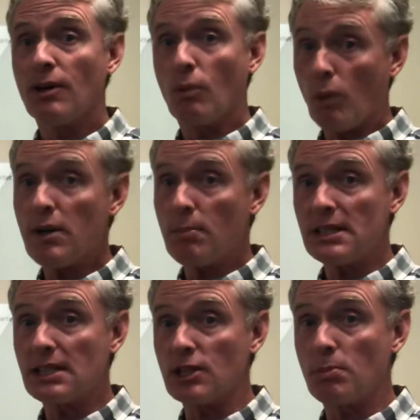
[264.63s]
wouldn't be
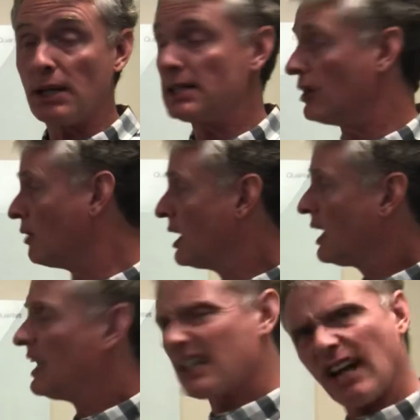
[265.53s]
such a big deal.
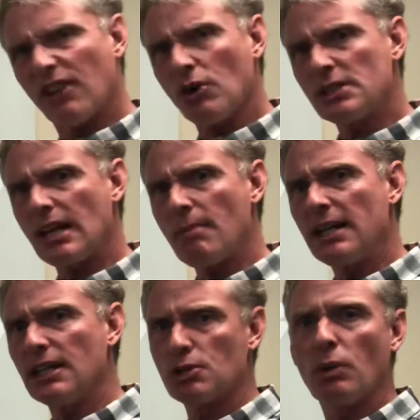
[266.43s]
Kind of those same
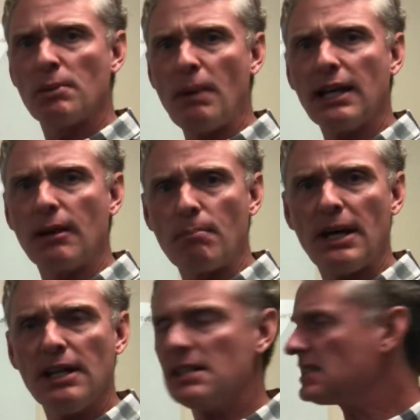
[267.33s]
ideas. With making
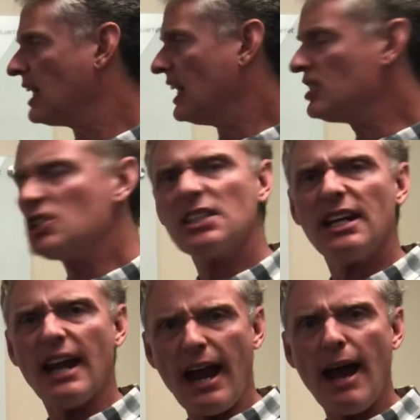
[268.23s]
pins, it just
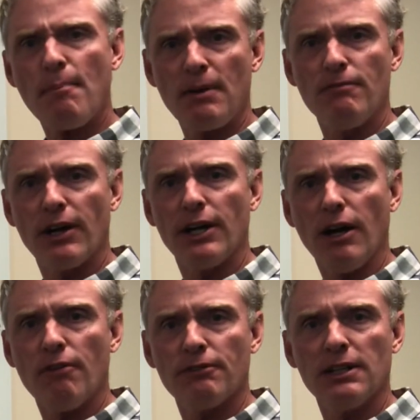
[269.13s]
doesn't happen very
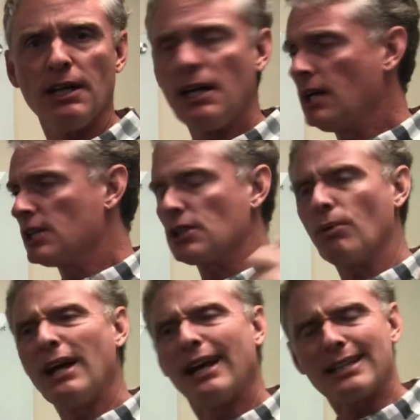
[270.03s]
often.
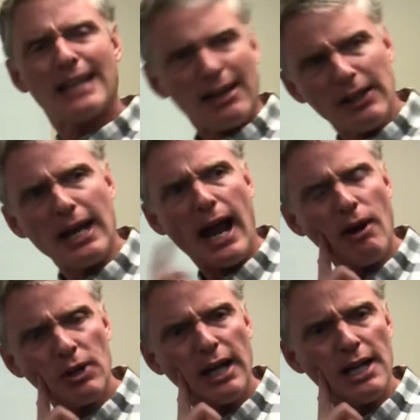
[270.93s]
So exactly how
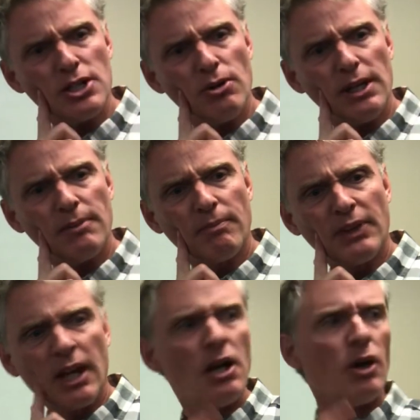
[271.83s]
did I do it?
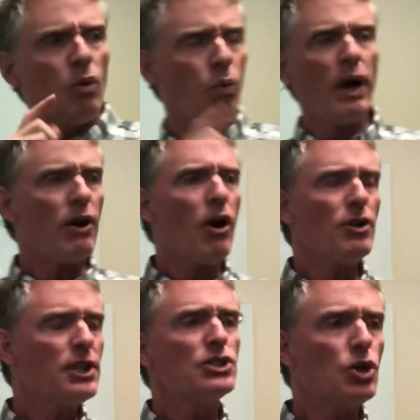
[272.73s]
Where are
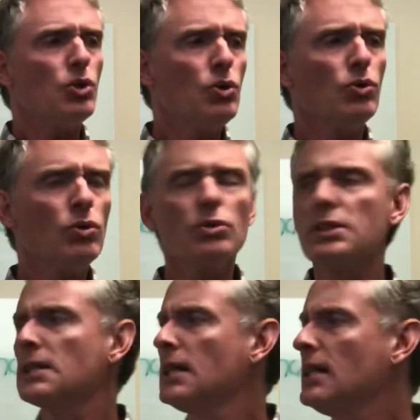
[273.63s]
the
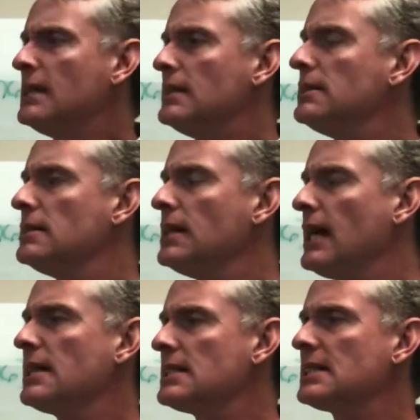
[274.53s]
tools? Oh, I
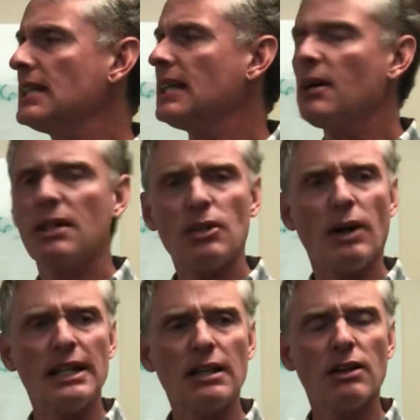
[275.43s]
hadn't seen that. Do I
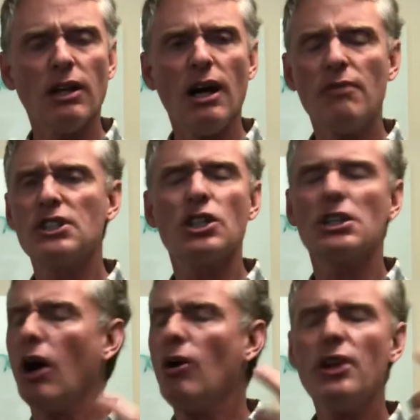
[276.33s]
need gloves? Just
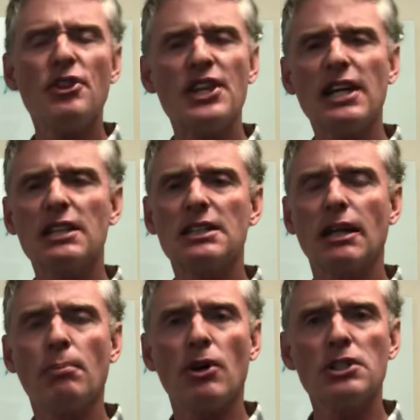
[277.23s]
all the things that
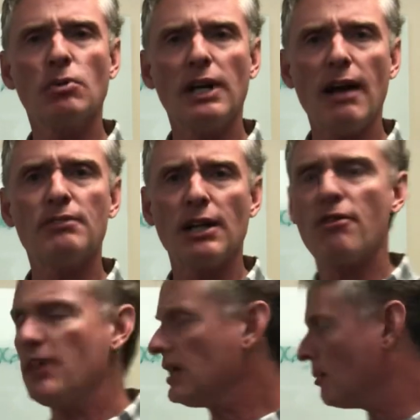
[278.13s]
a person would have to
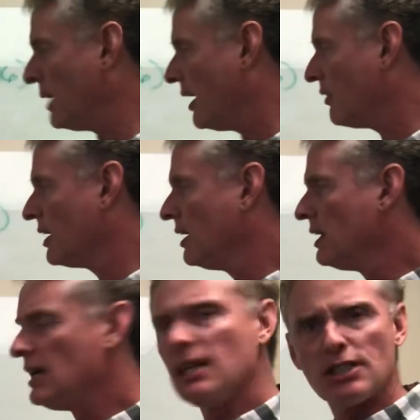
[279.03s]
think about
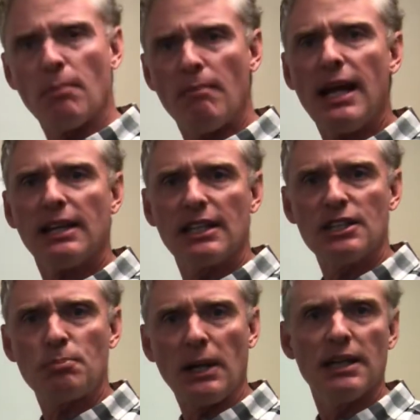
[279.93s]
to make
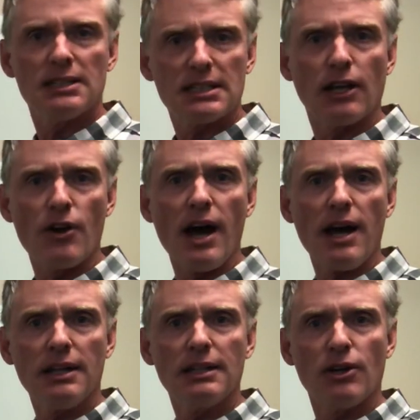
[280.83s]
these pins that are
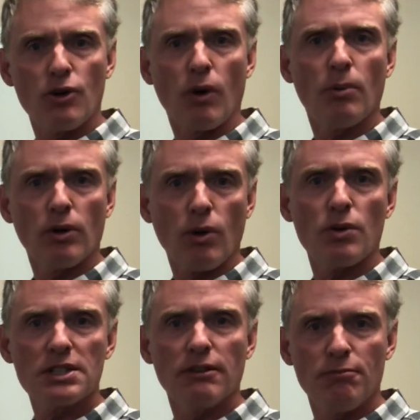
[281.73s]
not in their normal
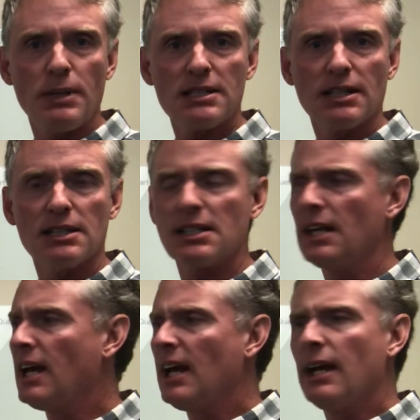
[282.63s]
course of business.
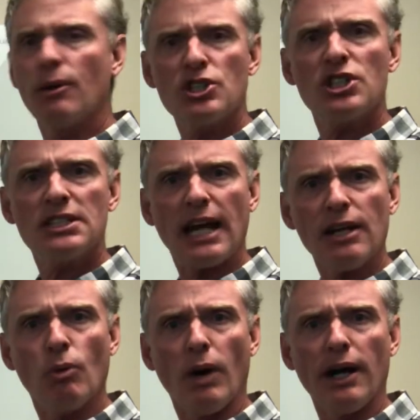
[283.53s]
It would just
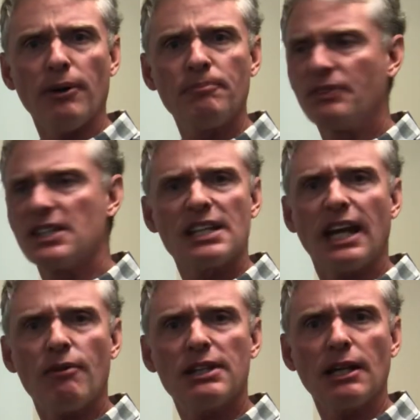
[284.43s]
take a while to
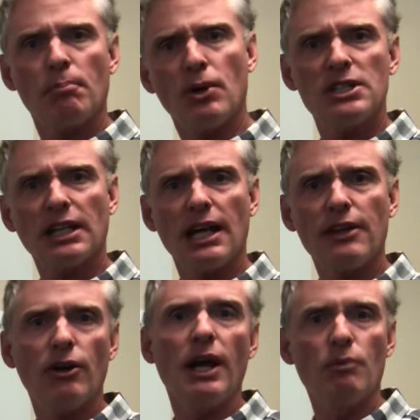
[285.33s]
get everything put
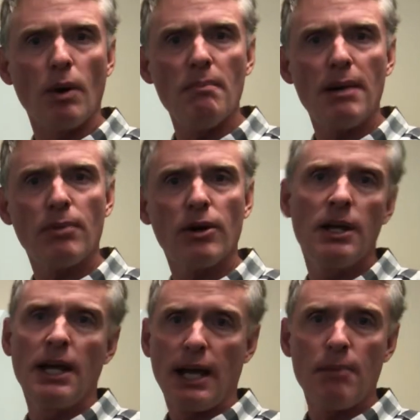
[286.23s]
together and remember
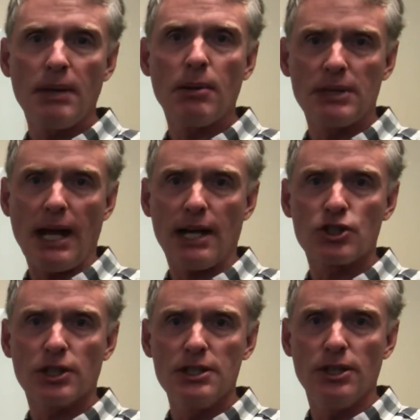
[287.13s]
and be able to
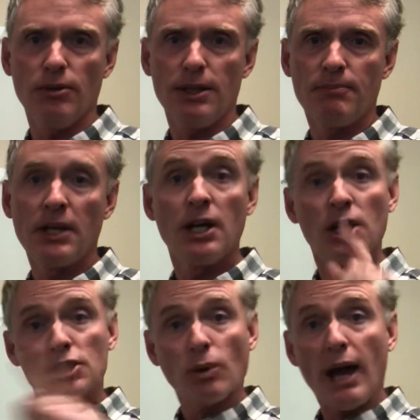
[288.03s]
actually do it.
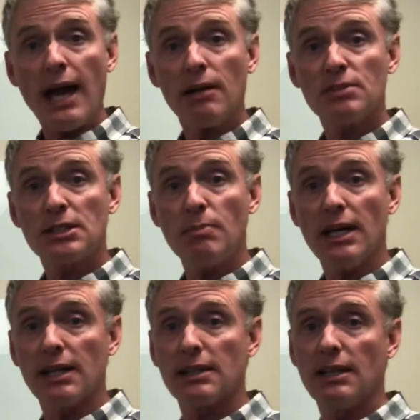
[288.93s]
So Adam
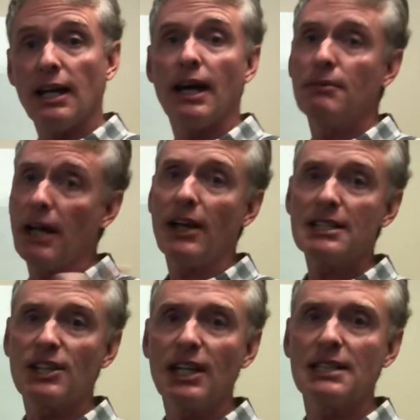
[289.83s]
Smith, I like
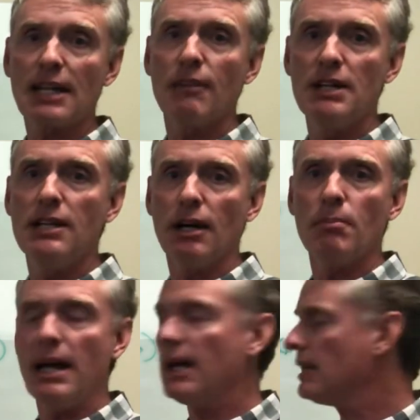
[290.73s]
to think is kind of a young
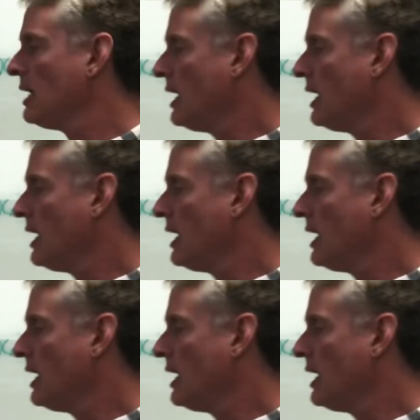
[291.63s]
man,